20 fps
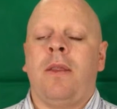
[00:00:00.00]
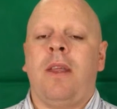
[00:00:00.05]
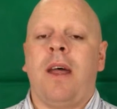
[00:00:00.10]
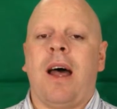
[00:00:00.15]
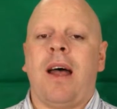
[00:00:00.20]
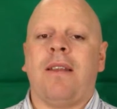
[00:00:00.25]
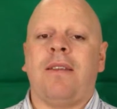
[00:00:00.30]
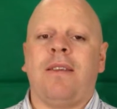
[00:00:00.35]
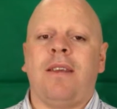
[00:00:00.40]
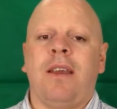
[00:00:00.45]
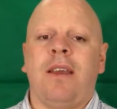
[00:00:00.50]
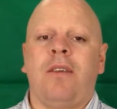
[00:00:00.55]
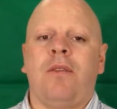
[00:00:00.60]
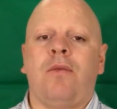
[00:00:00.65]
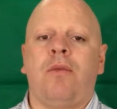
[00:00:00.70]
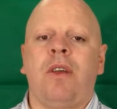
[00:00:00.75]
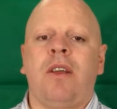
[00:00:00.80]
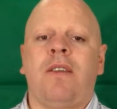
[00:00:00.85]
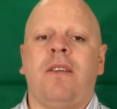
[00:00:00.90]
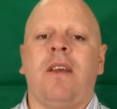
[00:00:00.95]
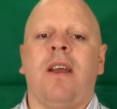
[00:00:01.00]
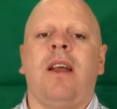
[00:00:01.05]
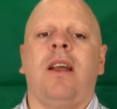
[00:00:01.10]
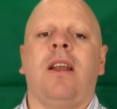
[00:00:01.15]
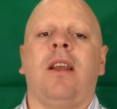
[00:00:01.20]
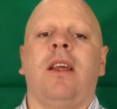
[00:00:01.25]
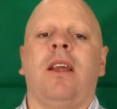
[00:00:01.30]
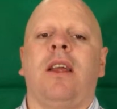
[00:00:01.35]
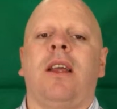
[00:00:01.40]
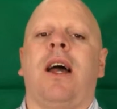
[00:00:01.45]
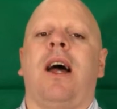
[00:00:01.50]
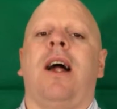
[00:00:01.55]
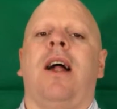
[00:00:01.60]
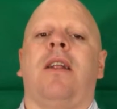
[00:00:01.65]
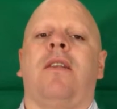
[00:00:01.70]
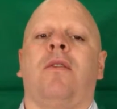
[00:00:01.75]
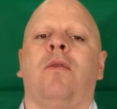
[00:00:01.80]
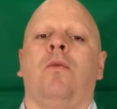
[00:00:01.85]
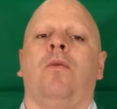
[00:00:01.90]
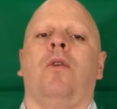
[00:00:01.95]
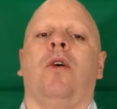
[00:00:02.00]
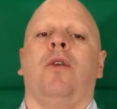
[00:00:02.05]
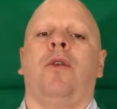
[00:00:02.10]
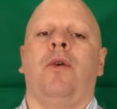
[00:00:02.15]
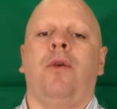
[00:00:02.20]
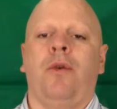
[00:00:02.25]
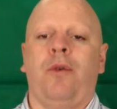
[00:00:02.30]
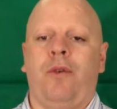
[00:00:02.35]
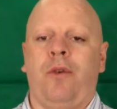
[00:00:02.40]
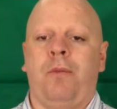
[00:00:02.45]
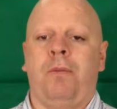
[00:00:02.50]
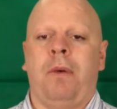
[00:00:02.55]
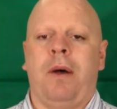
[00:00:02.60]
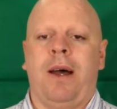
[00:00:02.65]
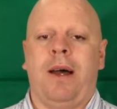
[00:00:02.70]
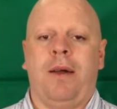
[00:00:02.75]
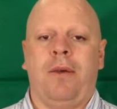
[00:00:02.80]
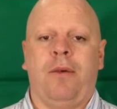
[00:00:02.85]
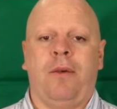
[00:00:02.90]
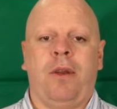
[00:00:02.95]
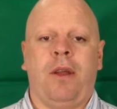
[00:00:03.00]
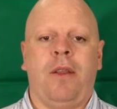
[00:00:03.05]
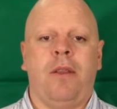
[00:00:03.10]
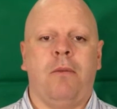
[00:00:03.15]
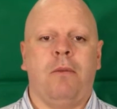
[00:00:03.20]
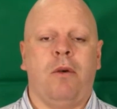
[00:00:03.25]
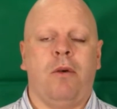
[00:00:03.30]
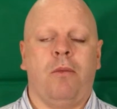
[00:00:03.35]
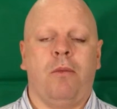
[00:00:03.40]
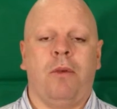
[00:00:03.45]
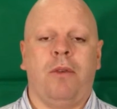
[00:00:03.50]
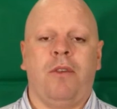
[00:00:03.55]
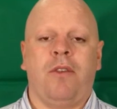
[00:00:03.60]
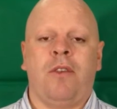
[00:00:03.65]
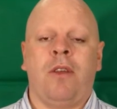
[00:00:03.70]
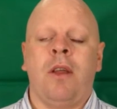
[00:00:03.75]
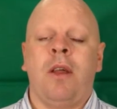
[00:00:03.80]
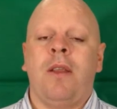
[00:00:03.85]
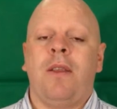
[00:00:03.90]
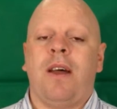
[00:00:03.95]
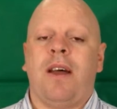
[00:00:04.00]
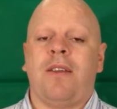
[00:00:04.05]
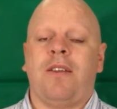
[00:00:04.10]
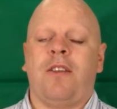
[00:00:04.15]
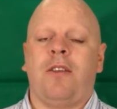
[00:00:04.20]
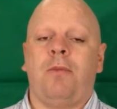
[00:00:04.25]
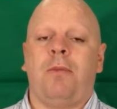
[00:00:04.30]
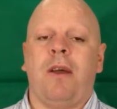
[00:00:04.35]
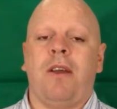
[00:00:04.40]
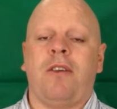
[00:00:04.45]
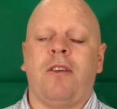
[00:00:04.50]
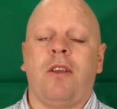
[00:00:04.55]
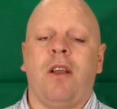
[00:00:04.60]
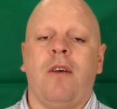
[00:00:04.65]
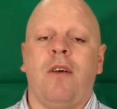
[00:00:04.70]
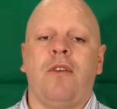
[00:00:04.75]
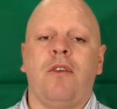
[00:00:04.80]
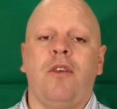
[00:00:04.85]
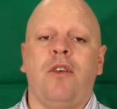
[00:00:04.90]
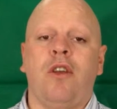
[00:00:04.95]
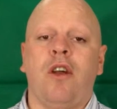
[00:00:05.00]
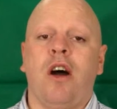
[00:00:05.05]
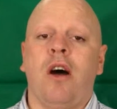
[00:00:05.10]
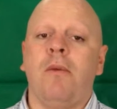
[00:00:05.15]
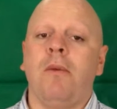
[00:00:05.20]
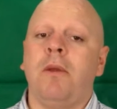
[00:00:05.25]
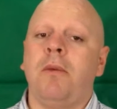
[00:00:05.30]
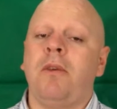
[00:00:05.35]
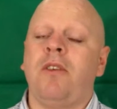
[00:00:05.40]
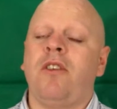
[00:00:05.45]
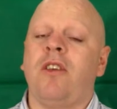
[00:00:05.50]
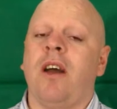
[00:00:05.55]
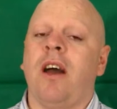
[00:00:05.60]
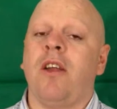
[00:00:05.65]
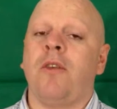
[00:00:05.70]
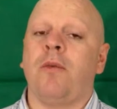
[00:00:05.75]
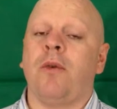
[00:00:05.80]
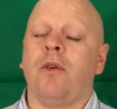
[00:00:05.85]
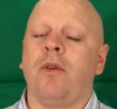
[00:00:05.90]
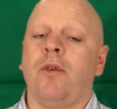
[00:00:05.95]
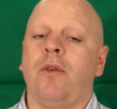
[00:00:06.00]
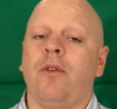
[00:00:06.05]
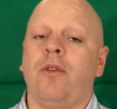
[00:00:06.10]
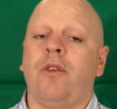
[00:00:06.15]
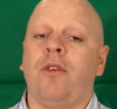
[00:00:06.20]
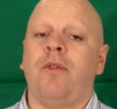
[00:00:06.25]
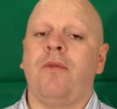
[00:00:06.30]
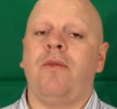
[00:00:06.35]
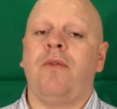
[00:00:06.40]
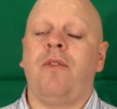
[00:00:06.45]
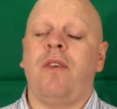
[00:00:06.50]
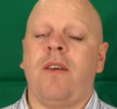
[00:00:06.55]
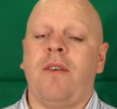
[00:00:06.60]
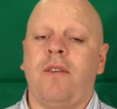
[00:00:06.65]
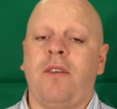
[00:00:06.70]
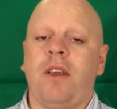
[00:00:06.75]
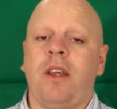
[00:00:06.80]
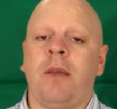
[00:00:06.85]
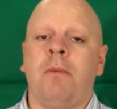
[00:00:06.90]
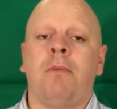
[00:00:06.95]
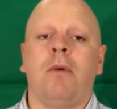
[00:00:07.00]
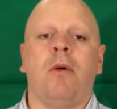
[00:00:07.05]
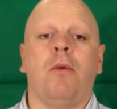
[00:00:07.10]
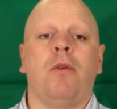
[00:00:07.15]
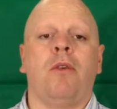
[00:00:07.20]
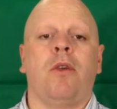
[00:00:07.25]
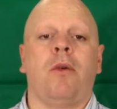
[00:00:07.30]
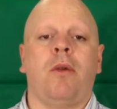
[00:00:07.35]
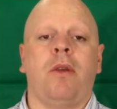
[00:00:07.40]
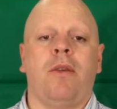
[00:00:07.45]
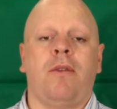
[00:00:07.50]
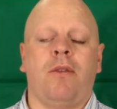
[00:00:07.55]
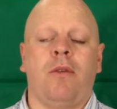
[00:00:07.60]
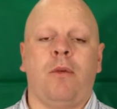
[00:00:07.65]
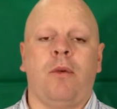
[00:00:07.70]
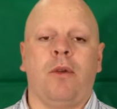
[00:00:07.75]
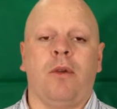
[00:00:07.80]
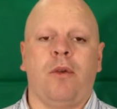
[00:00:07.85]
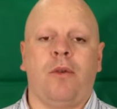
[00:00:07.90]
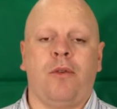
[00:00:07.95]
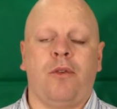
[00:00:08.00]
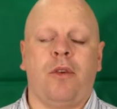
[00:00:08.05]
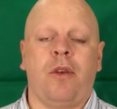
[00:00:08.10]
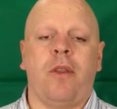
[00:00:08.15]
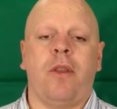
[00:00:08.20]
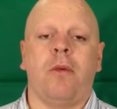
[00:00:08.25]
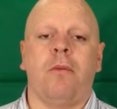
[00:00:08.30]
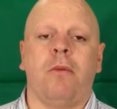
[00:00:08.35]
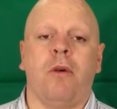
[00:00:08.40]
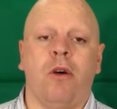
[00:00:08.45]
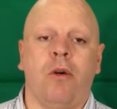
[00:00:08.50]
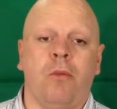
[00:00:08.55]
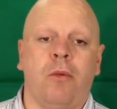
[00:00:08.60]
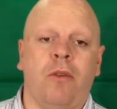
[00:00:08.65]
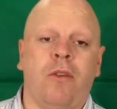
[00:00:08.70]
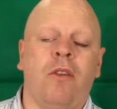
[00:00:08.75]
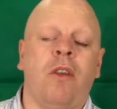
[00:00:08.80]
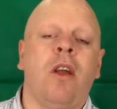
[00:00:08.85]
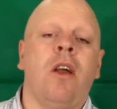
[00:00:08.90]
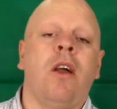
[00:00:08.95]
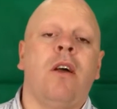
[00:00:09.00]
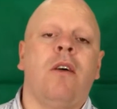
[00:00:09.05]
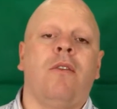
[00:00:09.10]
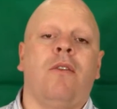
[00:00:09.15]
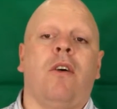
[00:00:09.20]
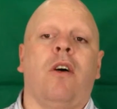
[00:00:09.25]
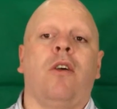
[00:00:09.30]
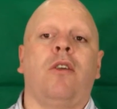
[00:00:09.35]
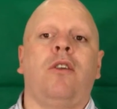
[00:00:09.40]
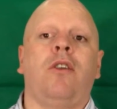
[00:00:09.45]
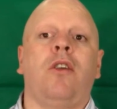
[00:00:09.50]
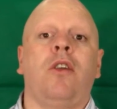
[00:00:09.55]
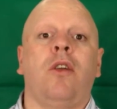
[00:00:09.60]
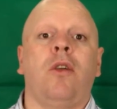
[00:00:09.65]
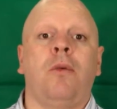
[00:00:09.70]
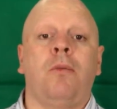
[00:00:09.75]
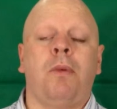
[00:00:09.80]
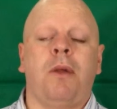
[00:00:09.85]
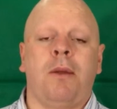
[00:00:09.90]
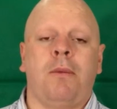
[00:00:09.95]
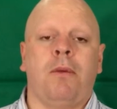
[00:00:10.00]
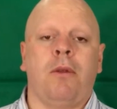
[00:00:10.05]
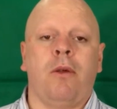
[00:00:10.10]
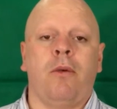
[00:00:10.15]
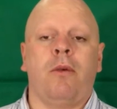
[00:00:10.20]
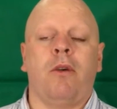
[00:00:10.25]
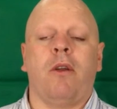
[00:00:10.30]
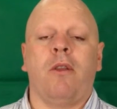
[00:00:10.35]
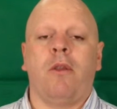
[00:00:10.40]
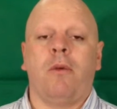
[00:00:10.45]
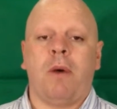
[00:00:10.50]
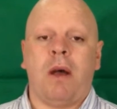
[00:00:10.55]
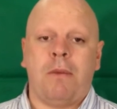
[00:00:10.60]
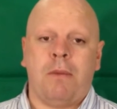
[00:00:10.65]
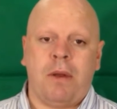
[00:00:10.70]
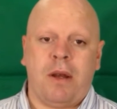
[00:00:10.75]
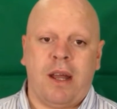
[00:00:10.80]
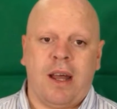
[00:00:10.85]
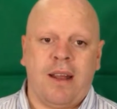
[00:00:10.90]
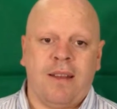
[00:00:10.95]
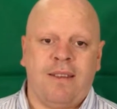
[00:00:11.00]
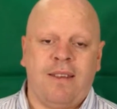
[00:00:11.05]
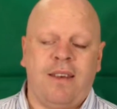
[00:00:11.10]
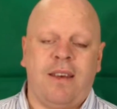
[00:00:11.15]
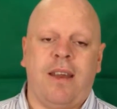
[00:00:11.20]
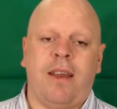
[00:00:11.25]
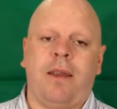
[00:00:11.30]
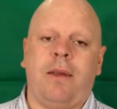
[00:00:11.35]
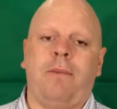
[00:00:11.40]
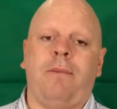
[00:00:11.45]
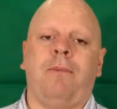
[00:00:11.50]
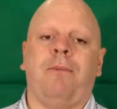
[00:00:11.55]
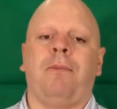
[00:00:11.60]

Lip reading: That is retailing at £100 at the moment. That's a special offer. Normally we charge £150, but we're doing it for £100 at the moment for you people who are on the webinar today.